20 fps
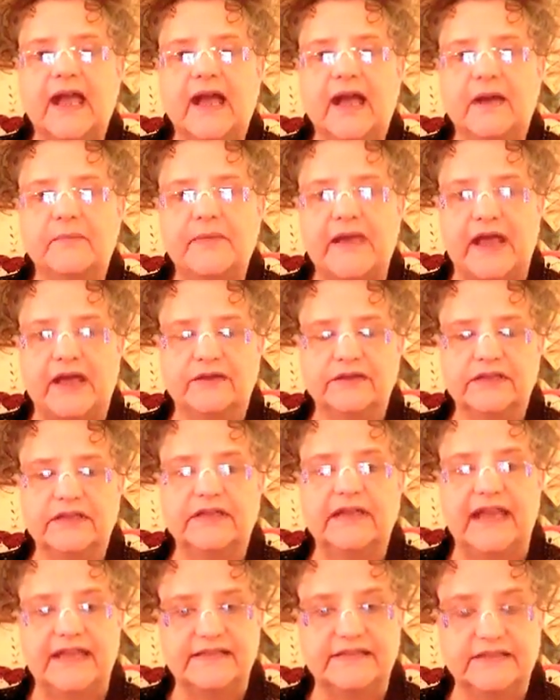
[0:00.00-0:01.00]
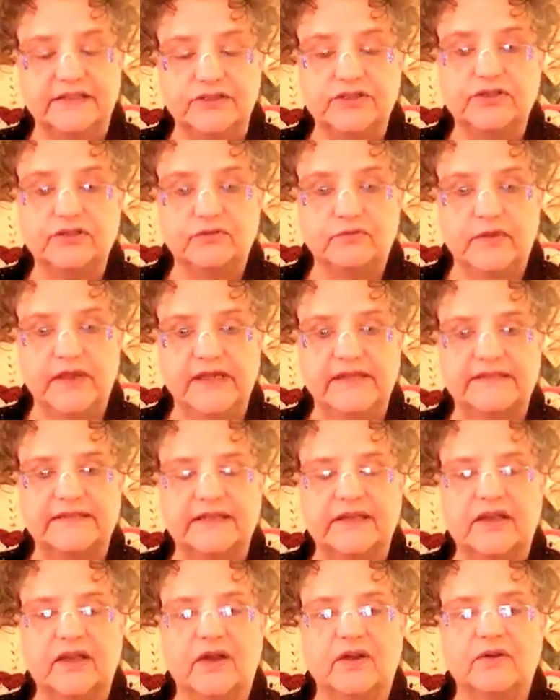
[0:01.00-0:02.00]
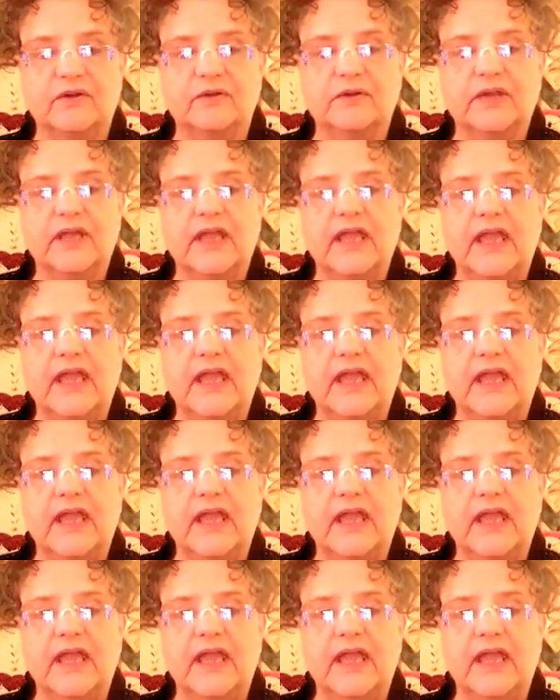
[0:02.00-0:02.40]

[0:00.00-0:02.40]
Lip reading: about less than 2 weeks ago.